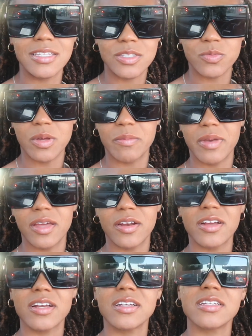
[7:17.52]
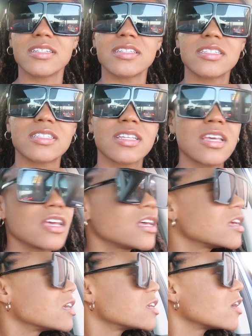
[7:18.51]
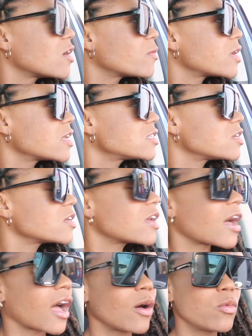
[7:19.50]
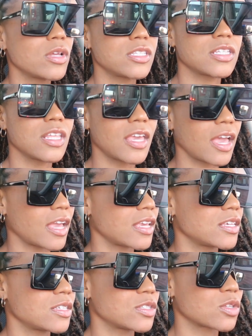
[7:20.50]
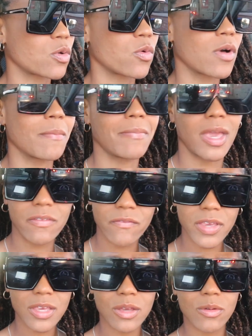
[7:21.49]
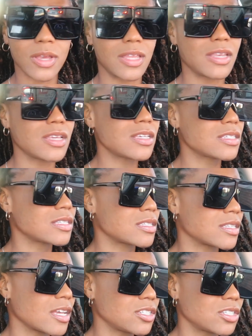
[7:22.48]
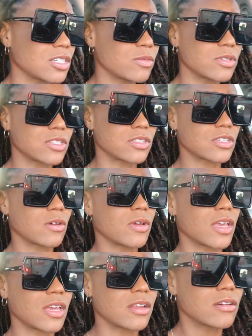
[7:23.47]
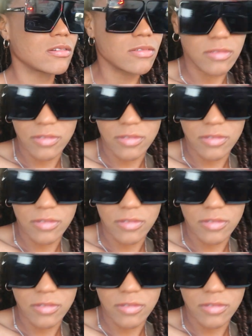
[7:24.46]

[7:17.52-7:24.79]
this one better because y'all when i tell y'all i went to the canes on mayfield and this that shit was so ghetto